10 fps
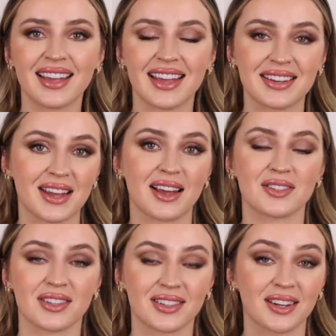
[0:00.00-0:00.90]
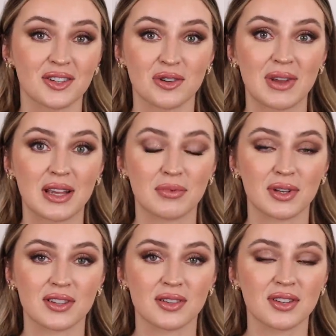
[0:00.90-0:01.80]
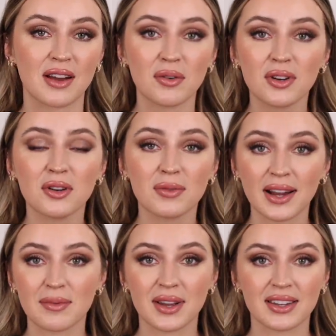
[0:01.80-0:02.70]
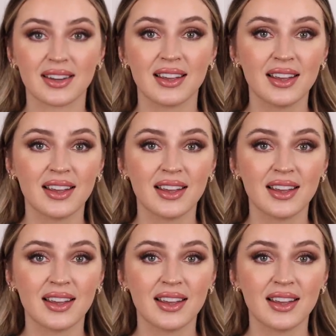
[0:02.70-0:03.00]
Hindash signature makeup look. So to everyone who recommended